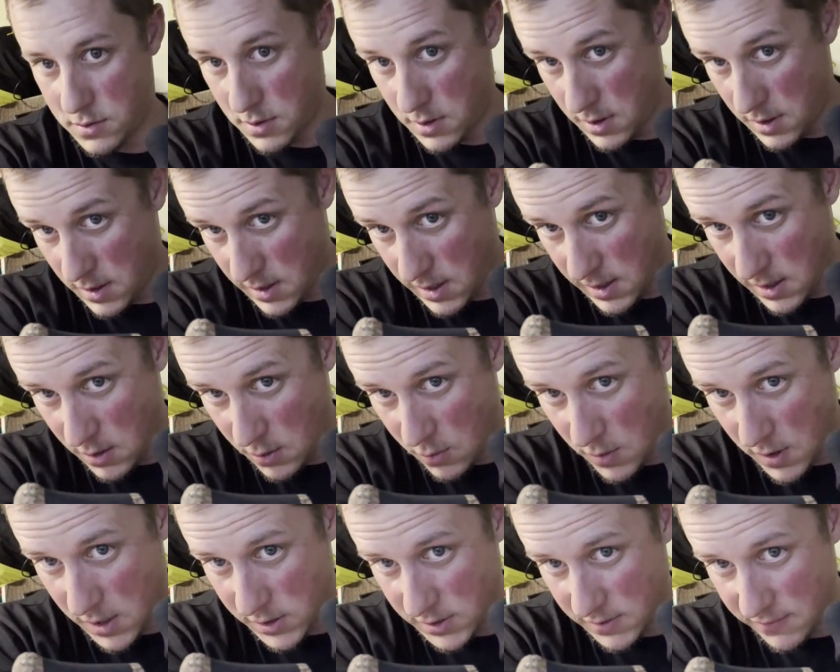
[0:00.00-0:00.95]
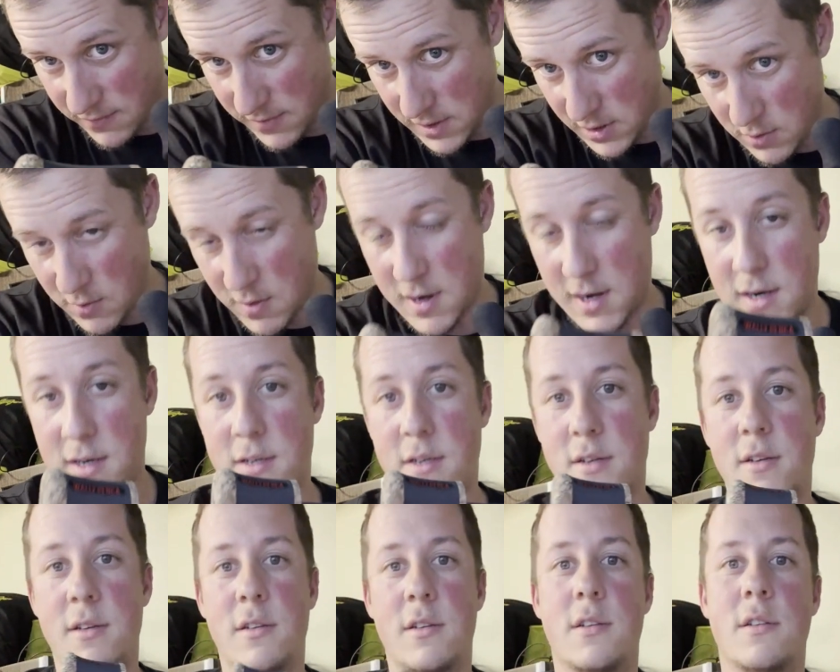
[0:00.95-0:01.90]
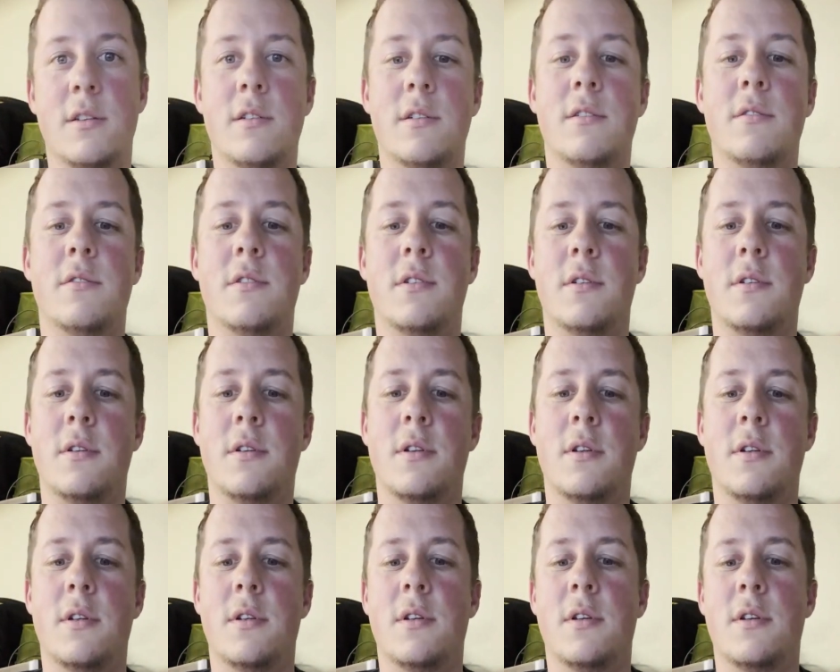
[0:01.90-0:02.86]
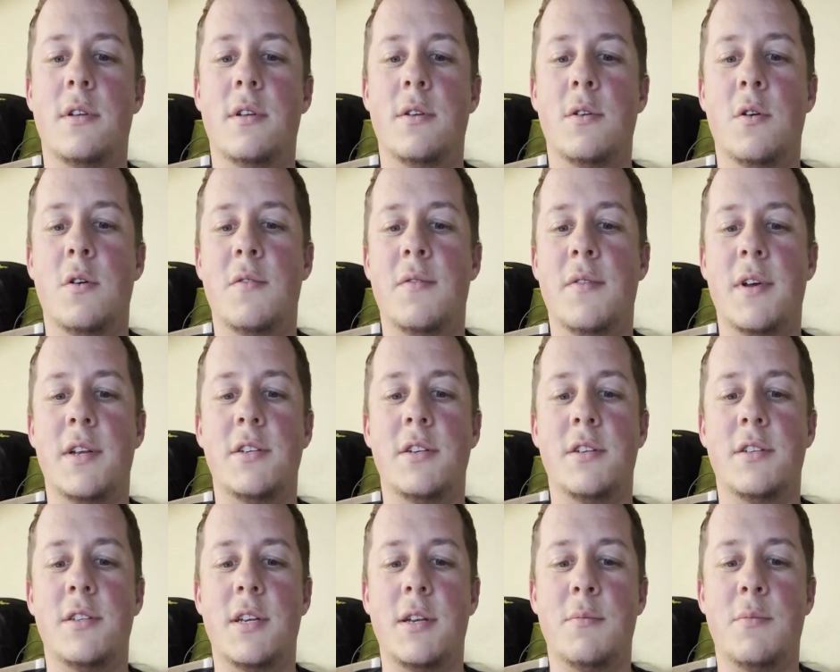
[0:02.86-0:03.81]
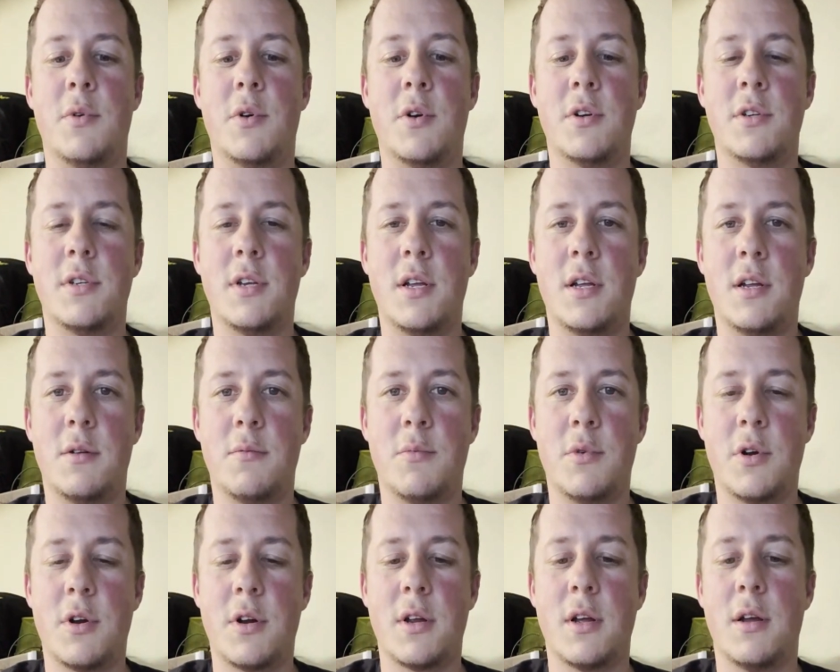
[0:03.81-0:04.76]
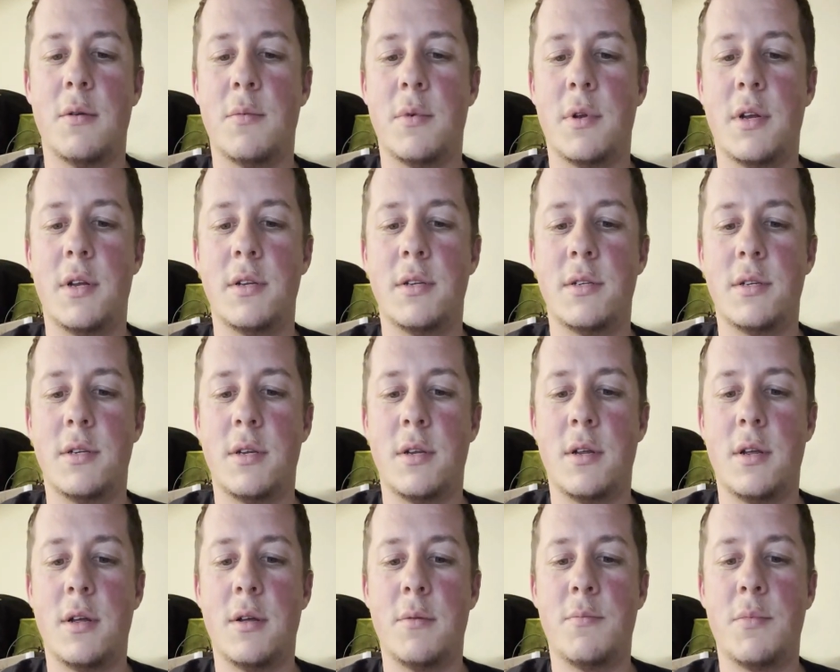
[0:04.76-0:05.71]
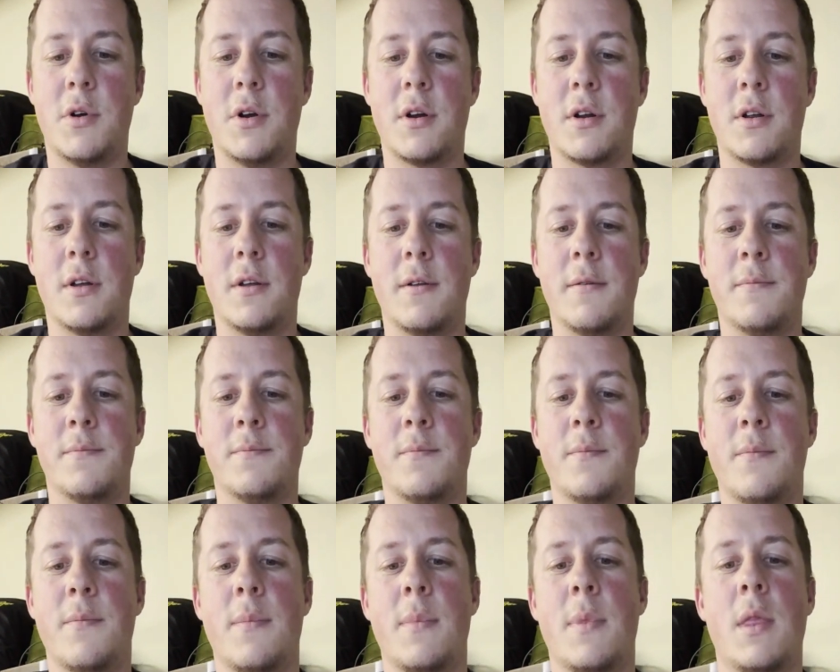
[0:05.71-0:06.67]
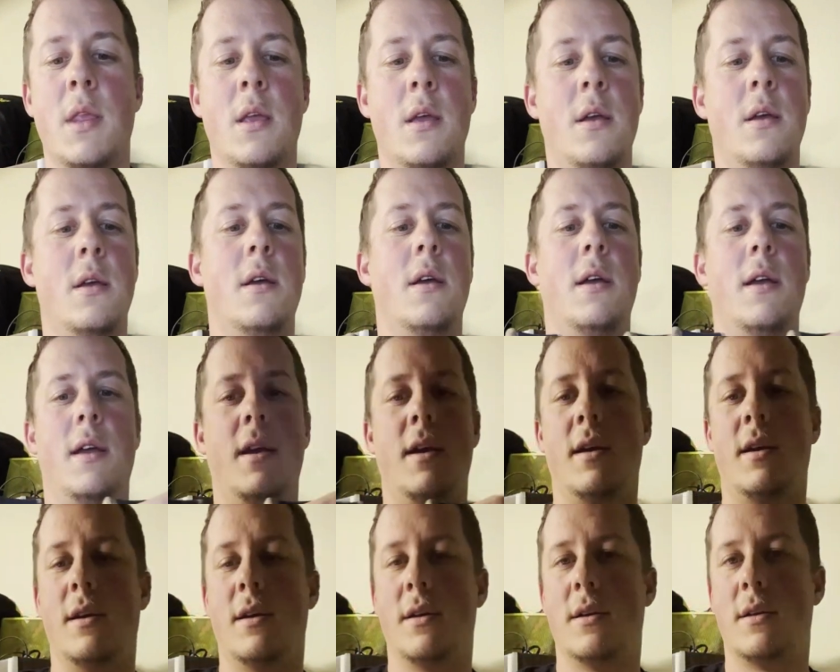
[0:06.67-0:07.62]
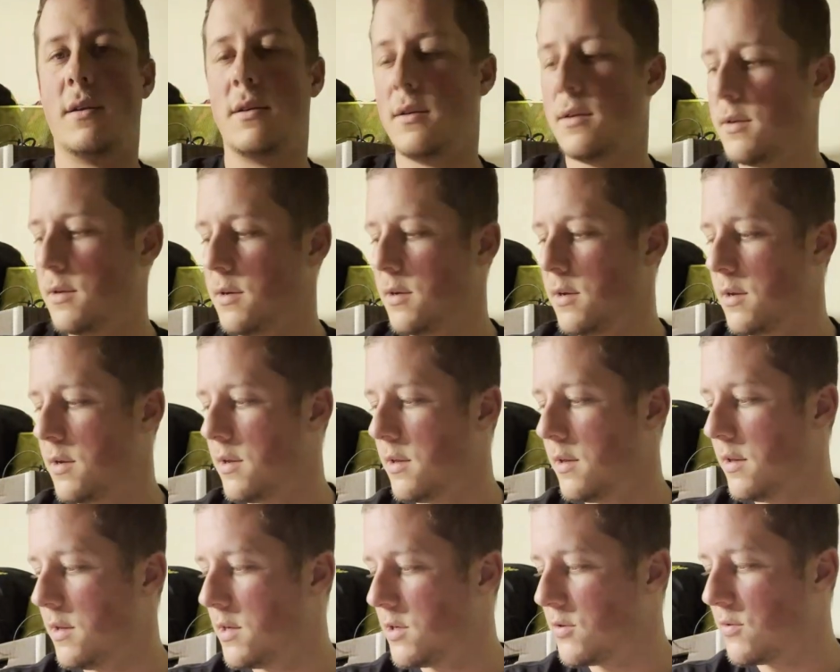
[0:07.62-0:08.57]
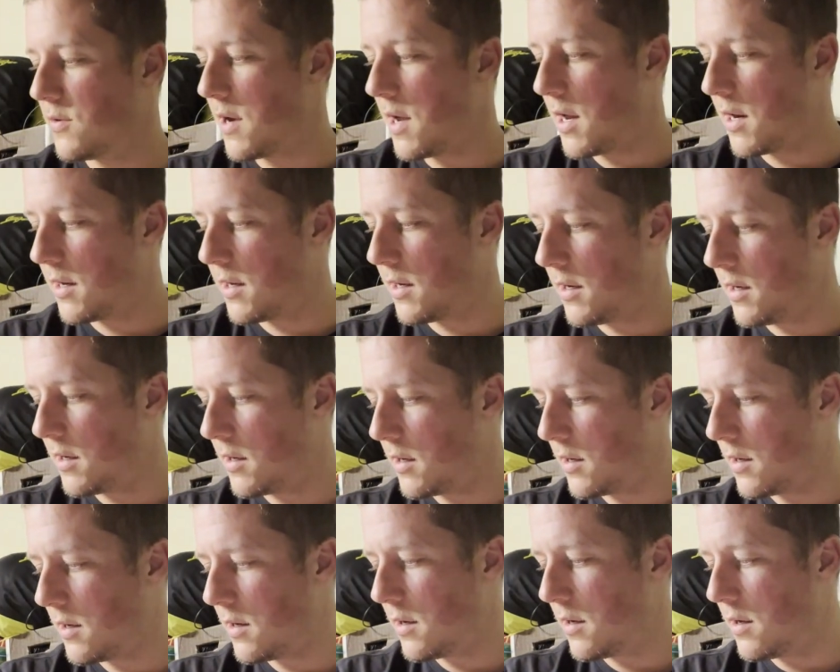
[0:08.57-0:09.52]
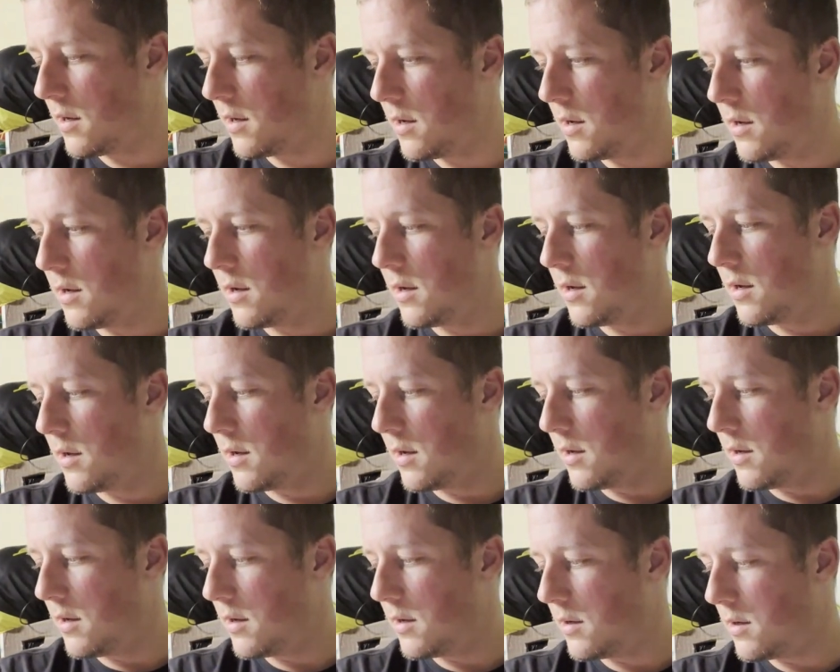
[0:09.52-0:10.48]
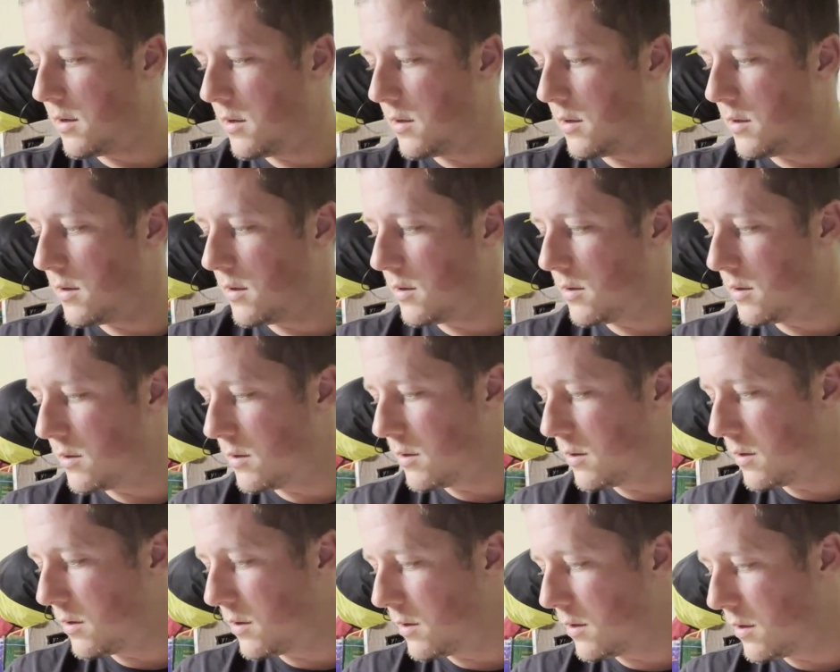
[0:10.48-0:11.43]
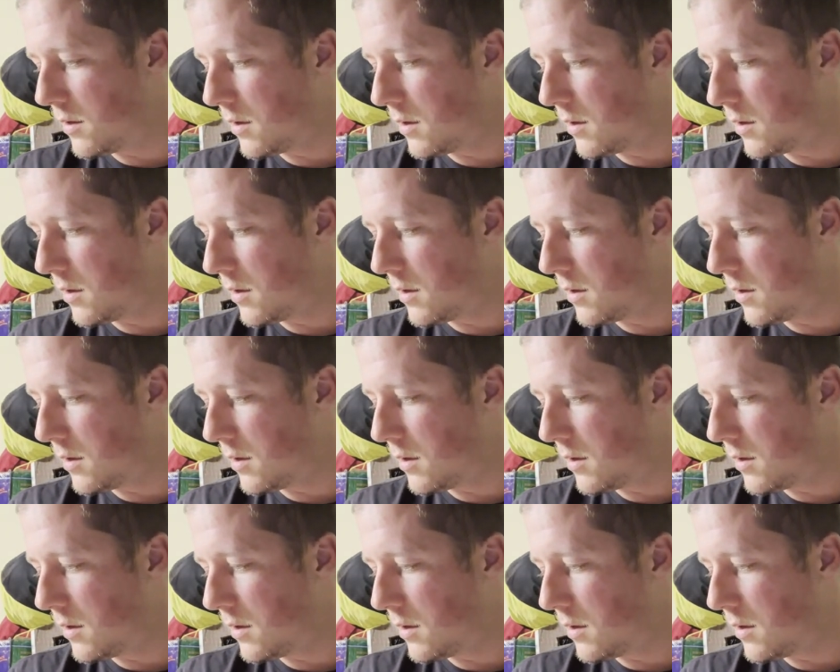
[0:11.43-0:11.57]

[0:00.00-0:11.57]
I had to watch a video on it to know if I should say Persa or Perca, but it is a Perca. And this rod here is...